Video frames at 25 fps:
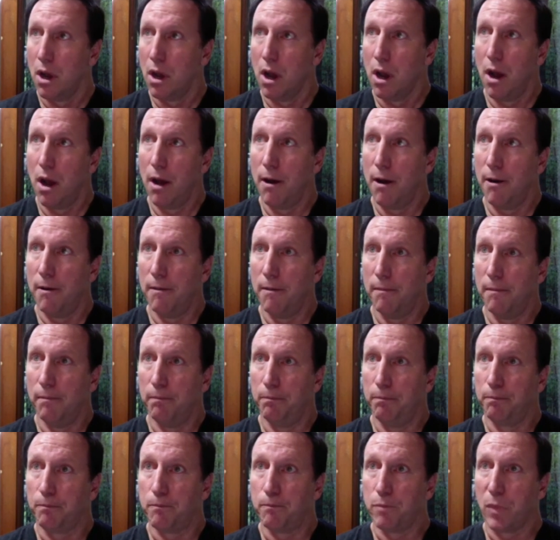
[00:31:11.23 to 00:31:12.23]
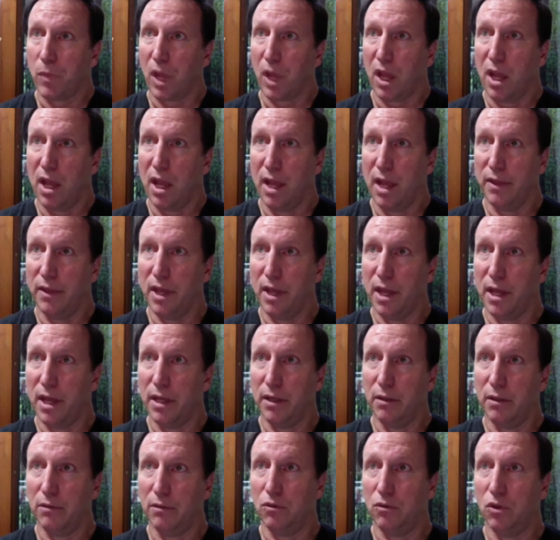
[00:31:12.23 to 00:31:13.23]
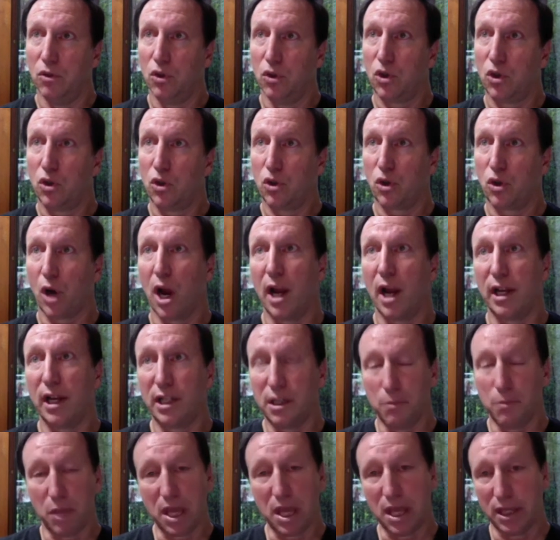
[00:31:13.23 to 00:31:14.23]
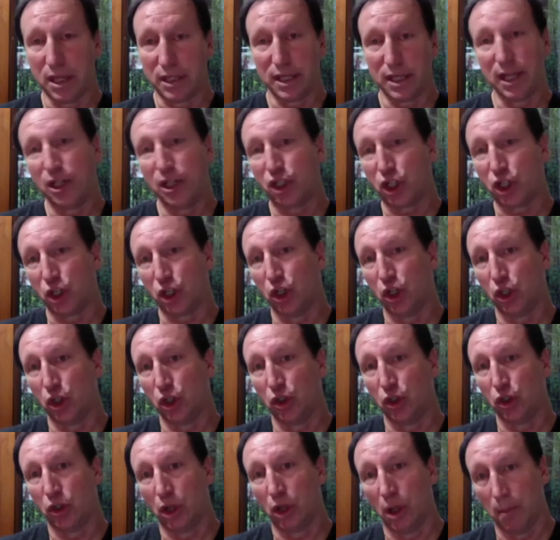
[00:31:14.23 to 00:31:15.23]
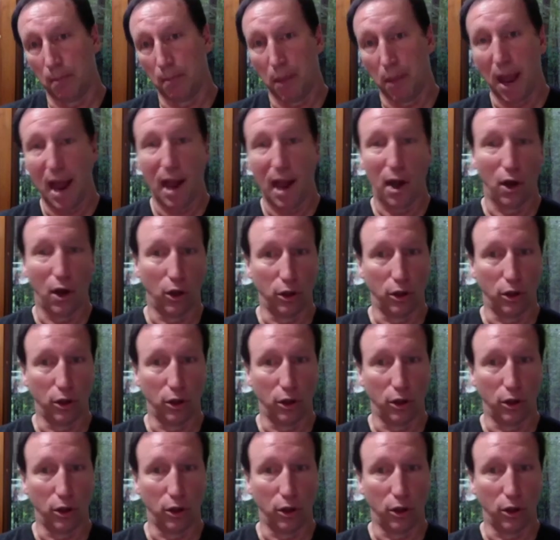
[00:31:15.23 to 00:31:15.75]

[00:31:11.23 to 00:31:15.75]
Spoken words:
And then trying to be intentional about